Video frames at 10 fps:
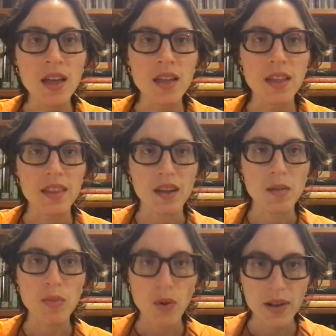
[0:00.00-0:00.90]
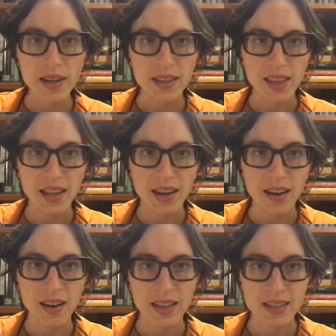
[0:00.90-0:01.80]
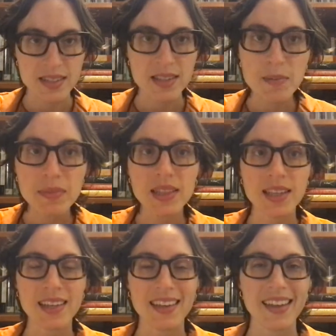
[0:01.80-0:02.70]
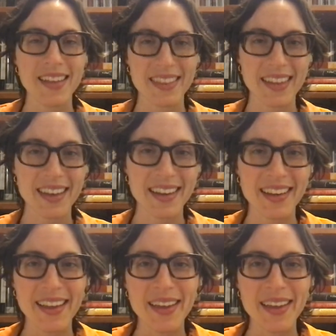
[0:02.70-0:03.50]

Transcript: their point there is simply that